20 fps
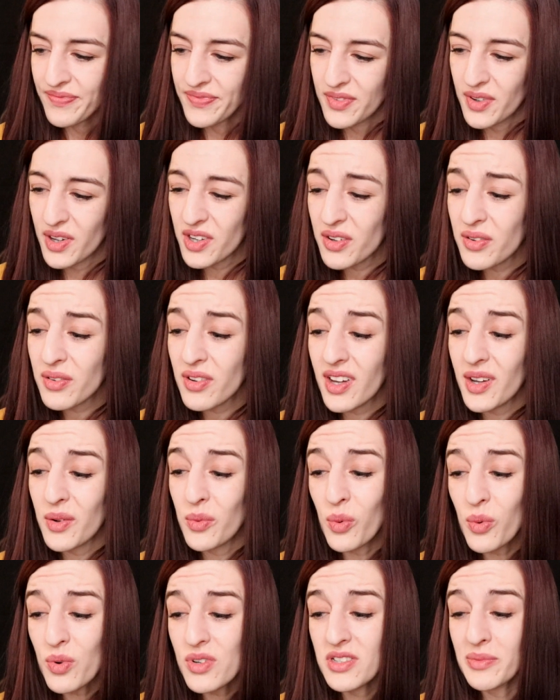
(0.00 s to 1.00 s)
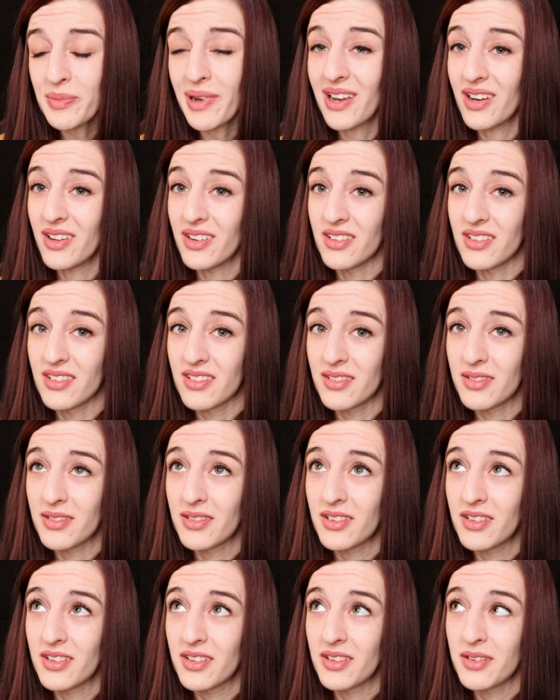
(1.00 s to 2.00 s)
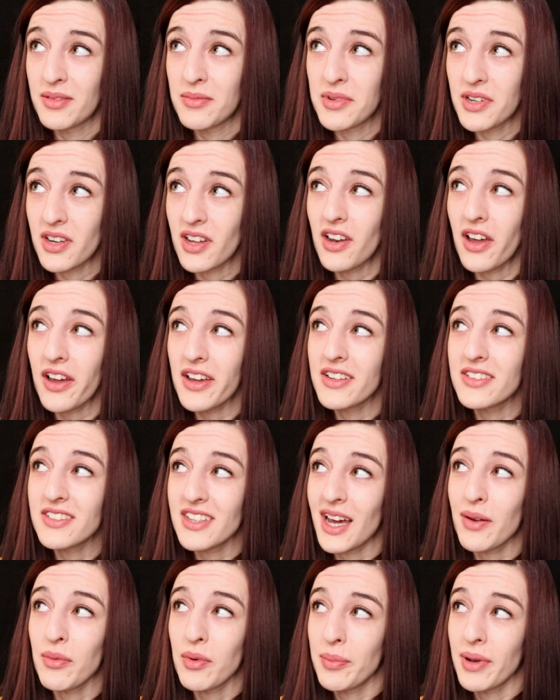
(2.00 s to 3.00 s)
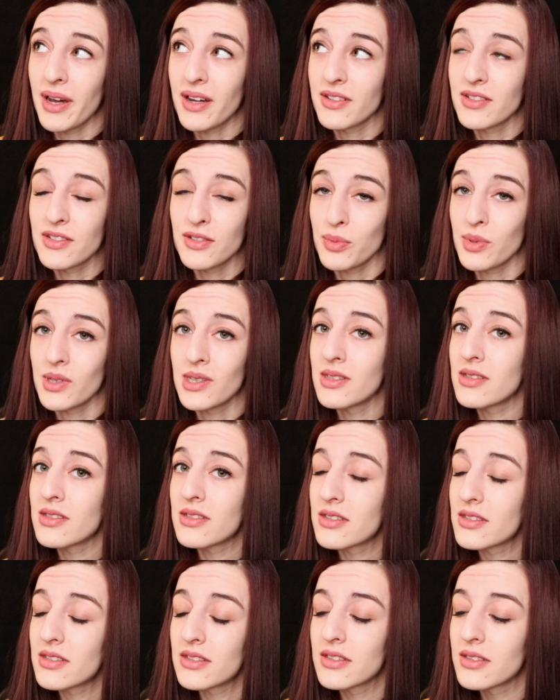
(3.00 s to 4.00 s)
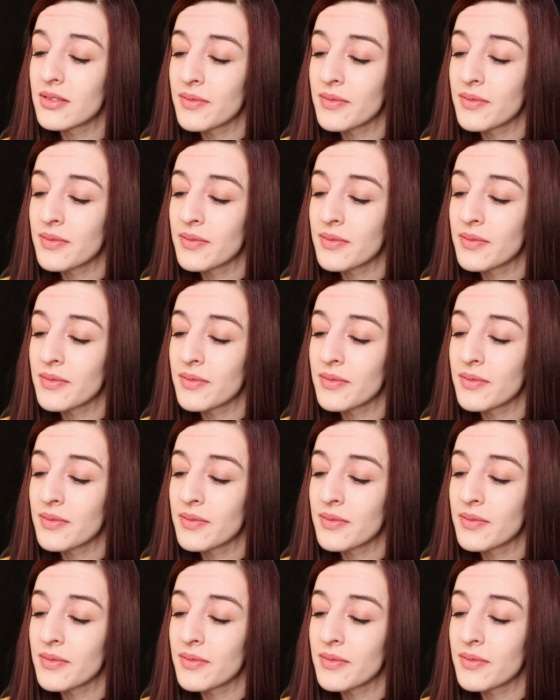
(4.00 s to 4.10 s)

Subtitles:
I don't like watermelon, but I like Sour Patch Sweets.